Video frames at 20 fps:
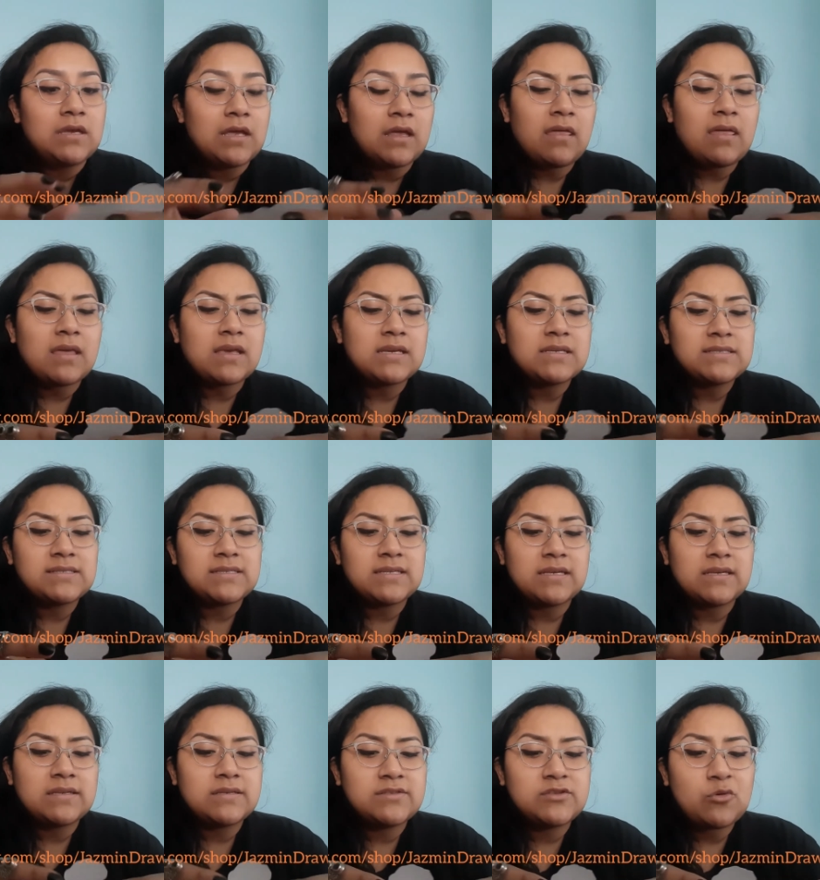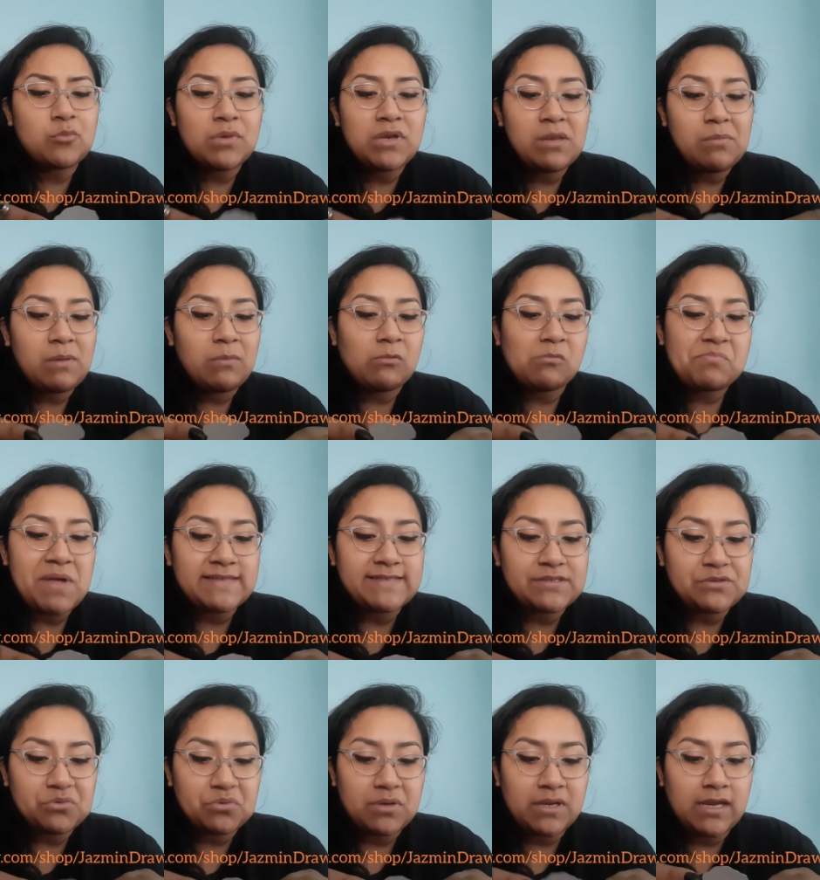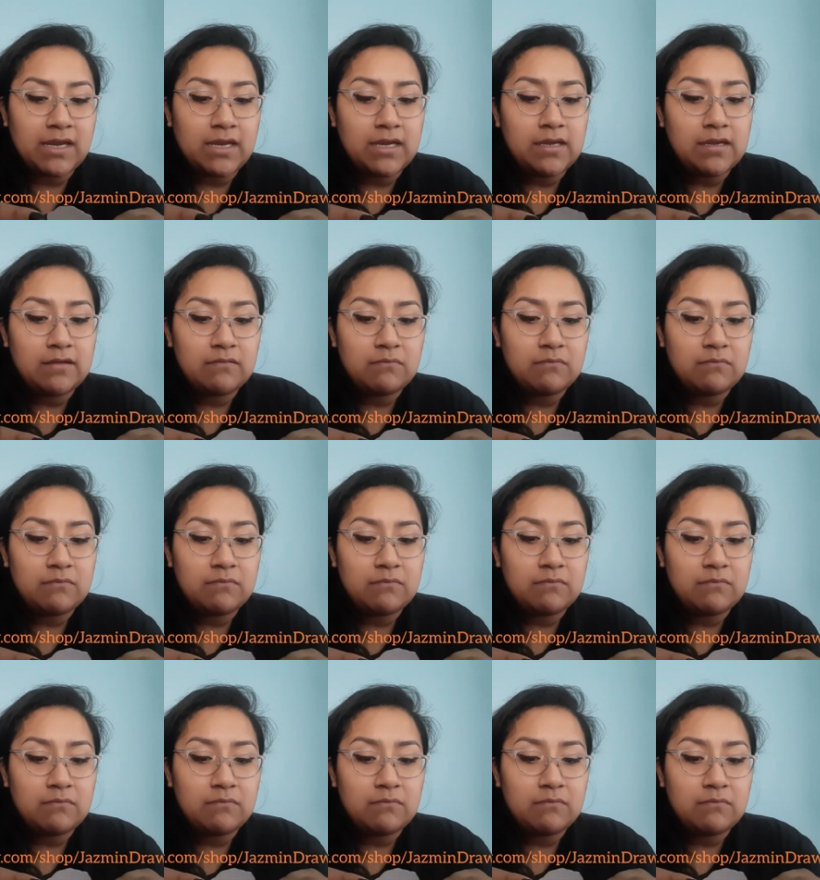like I said, so many people passed away,